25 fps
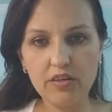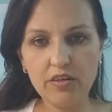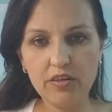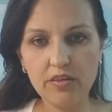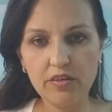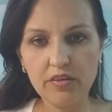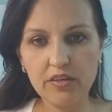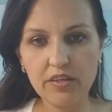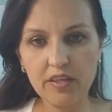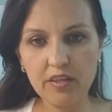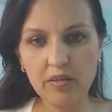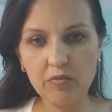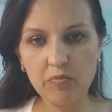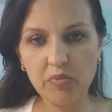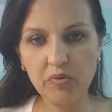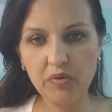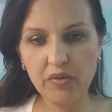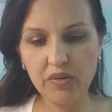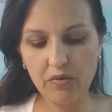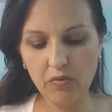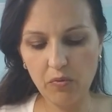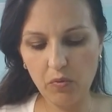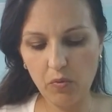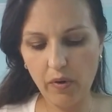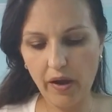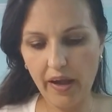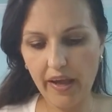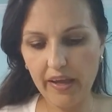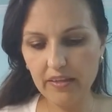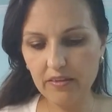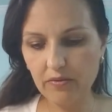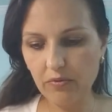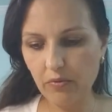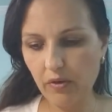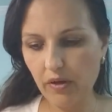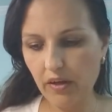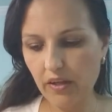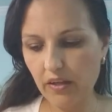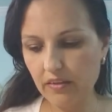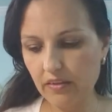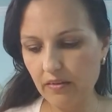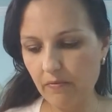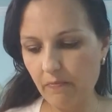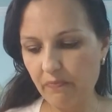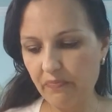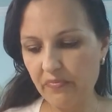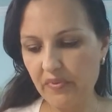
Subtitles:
You can put a white one.